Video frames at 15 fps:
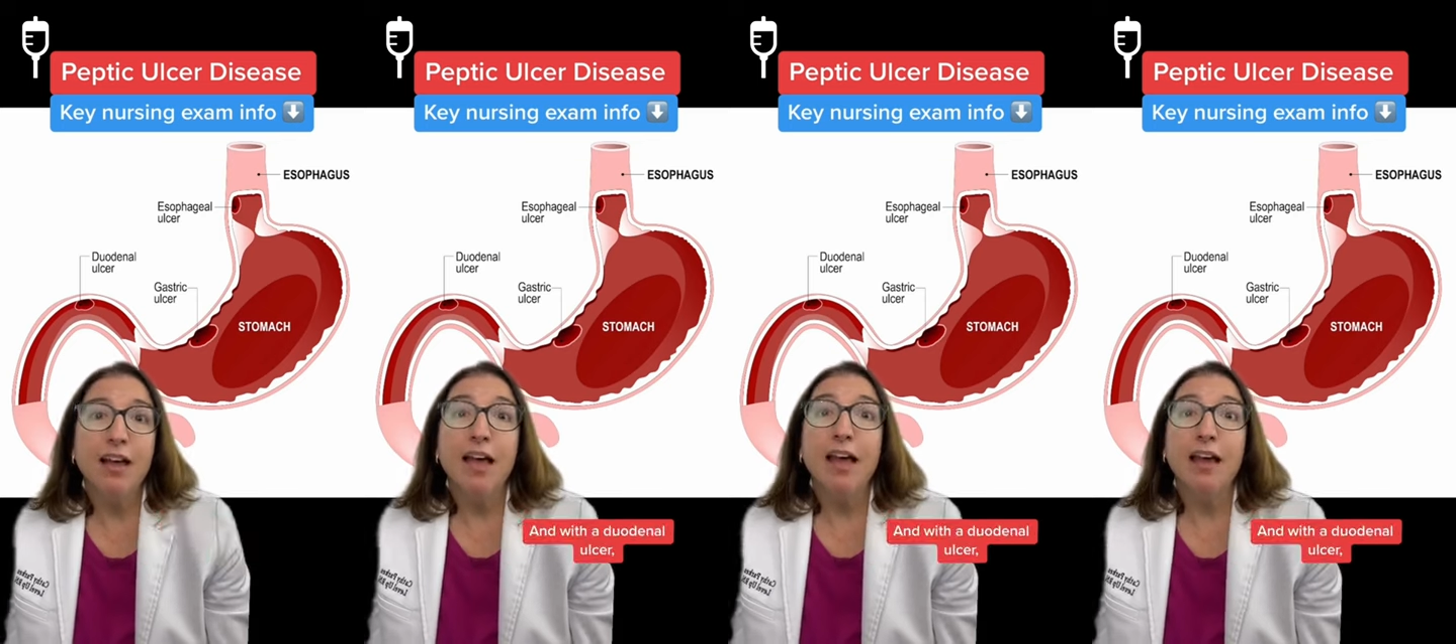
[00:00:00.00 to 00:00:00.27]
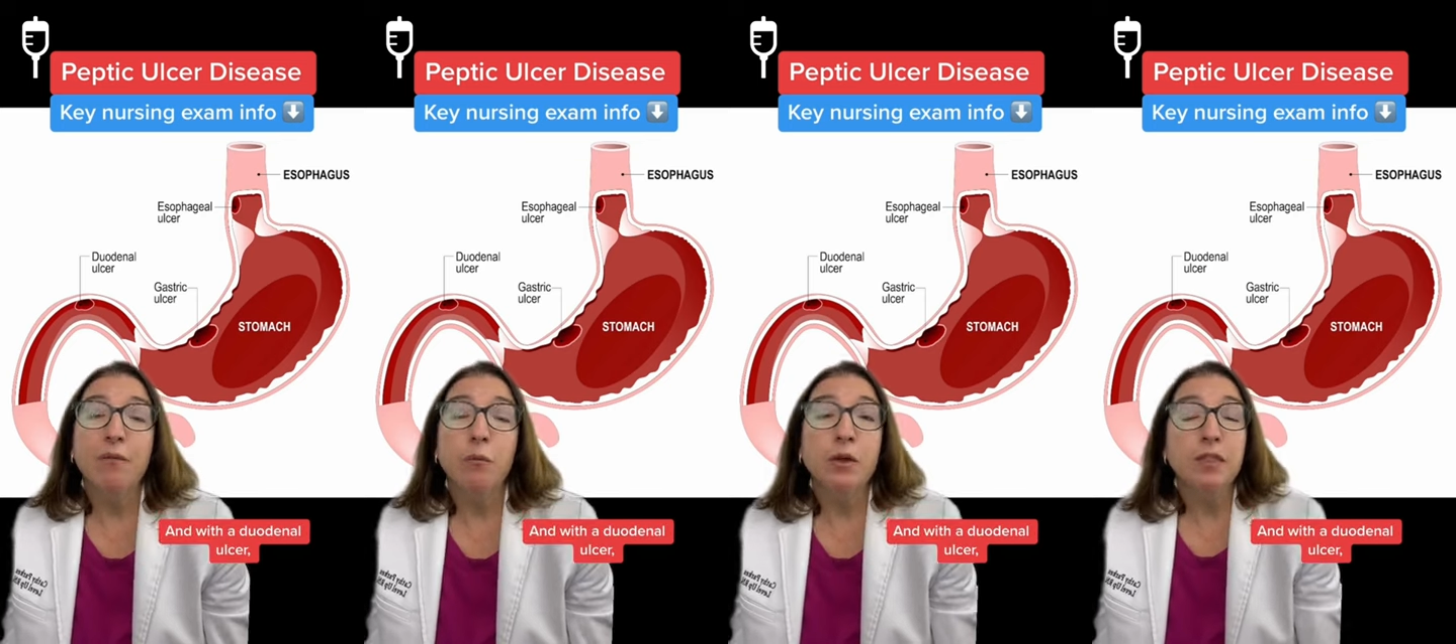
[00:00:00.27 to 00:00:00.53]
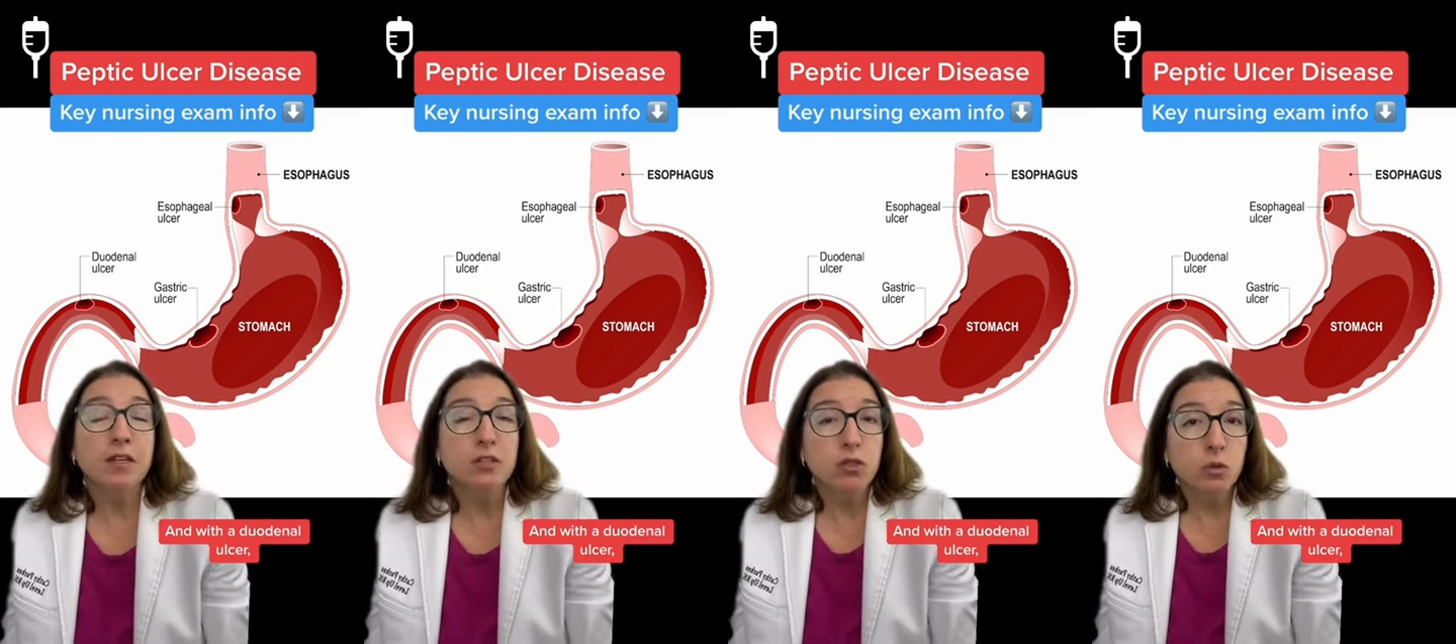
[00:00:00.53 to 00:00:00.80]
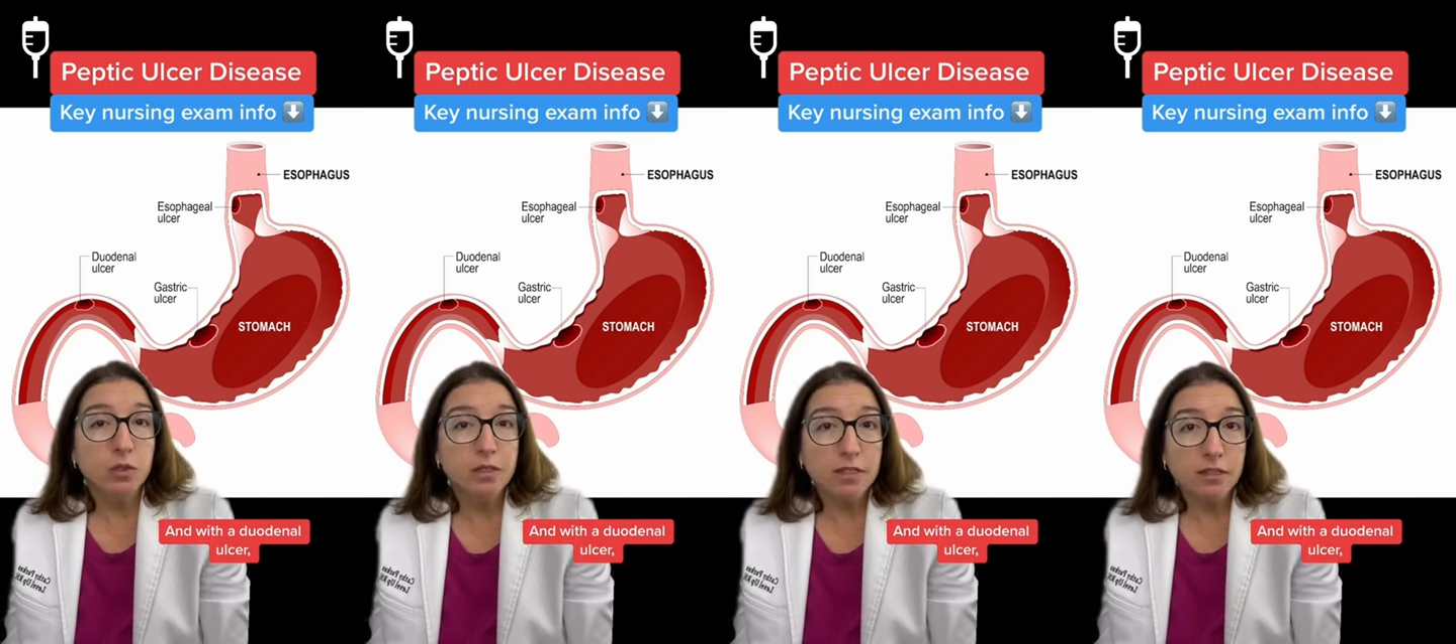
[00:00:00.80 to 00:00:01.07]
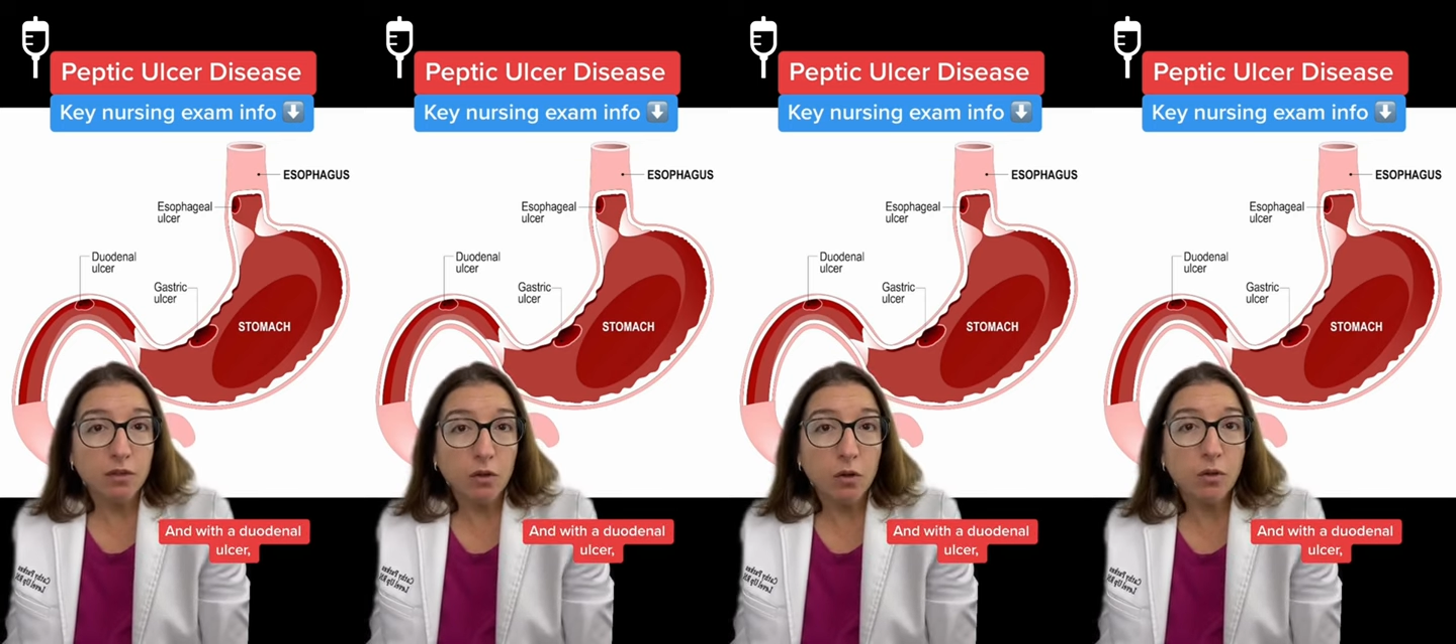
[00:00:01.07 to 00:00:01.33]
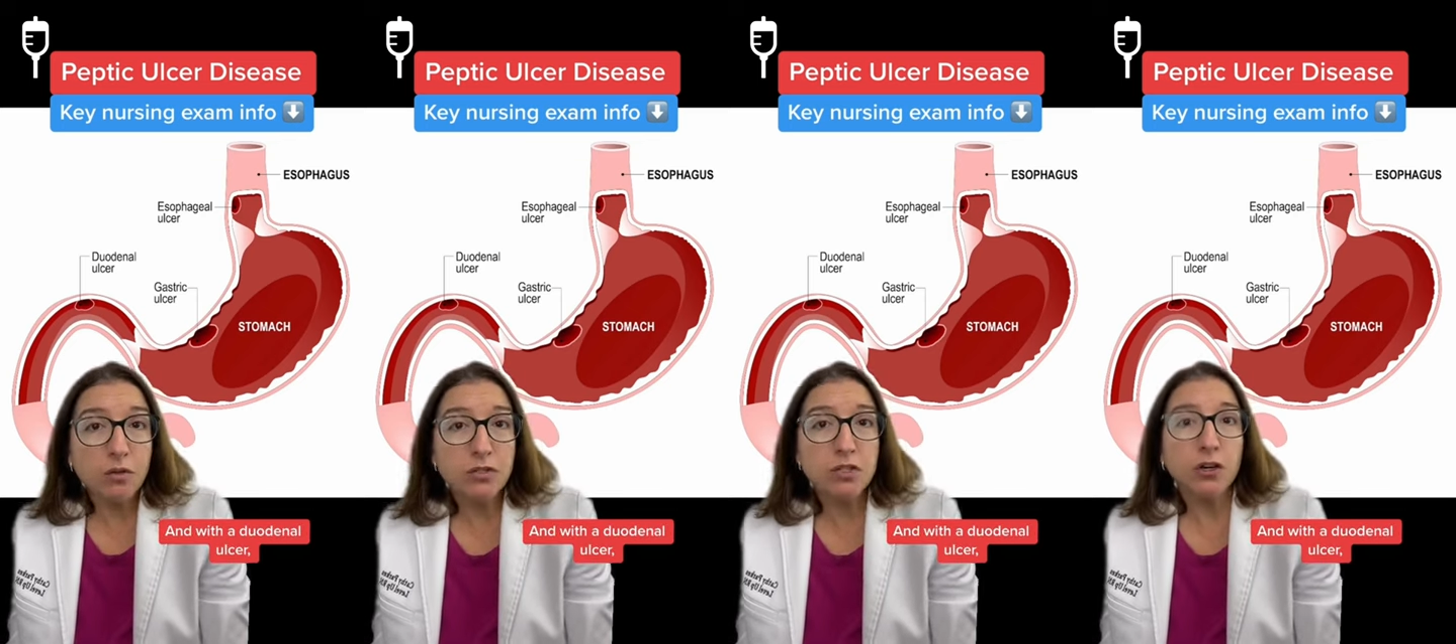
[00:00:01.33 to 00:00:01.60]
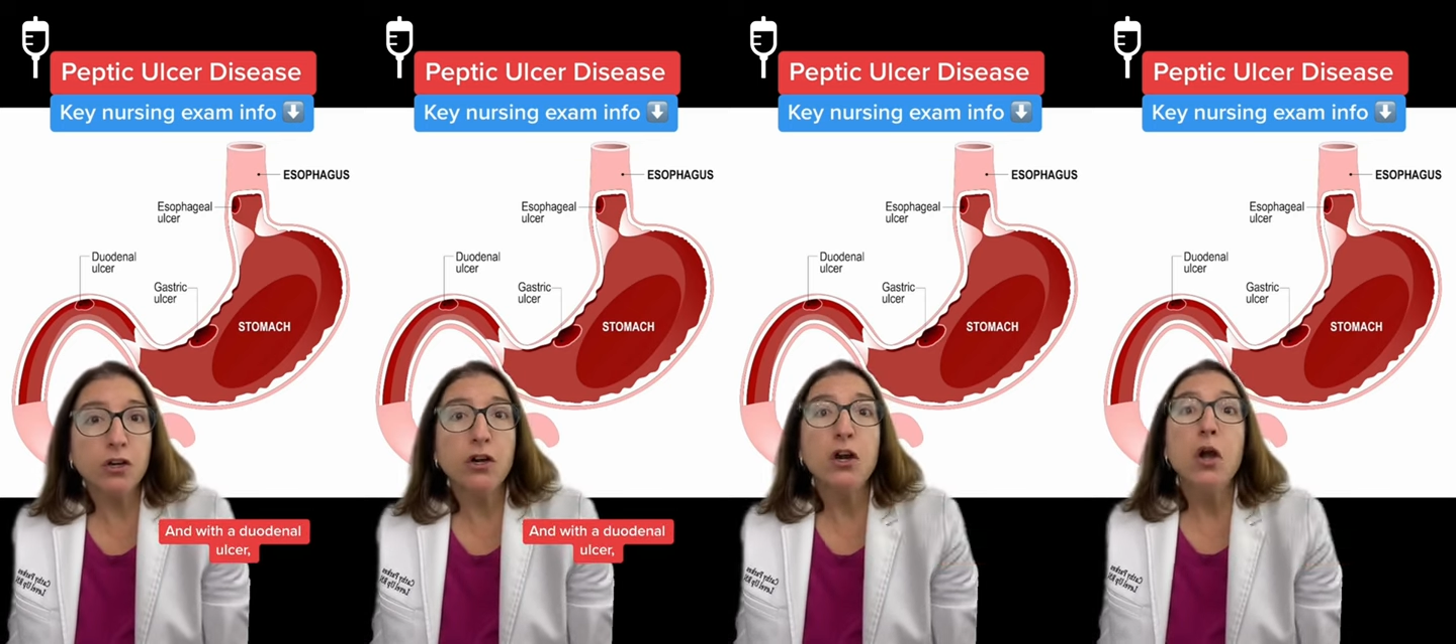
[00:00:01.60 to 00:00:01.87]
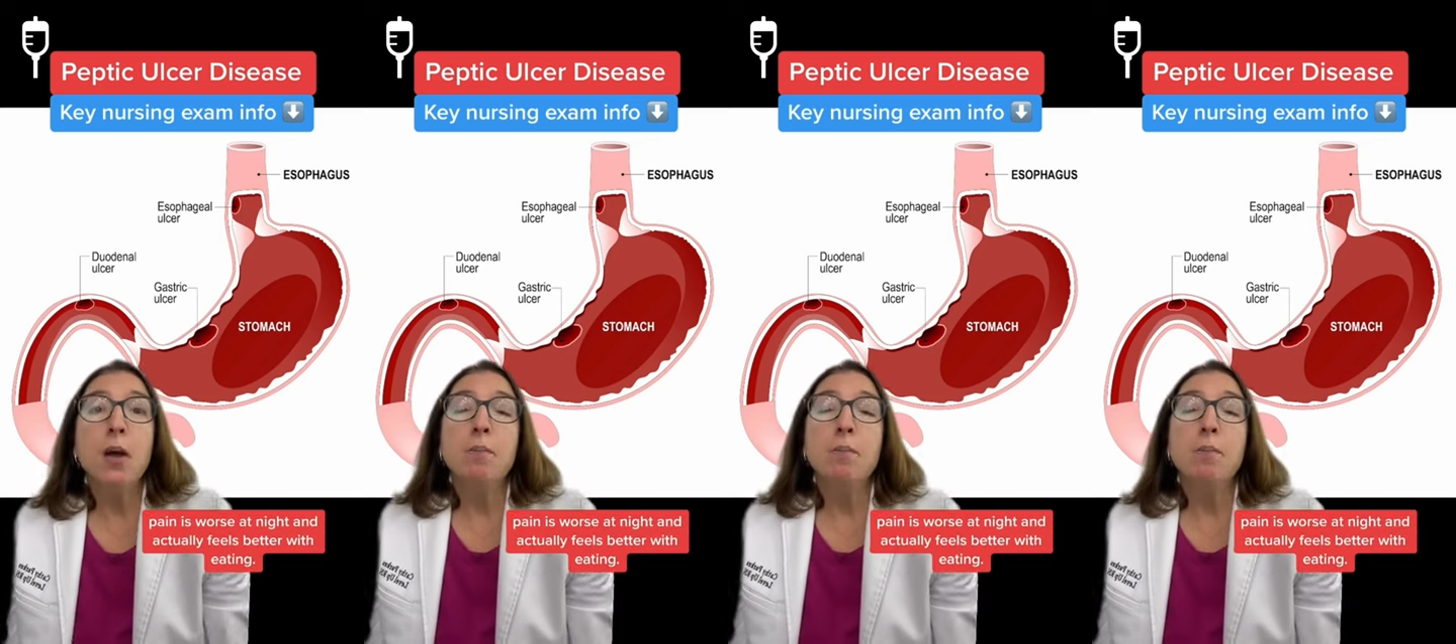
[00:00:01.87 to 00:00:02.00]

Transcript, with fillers: And with a duodenal ulcer,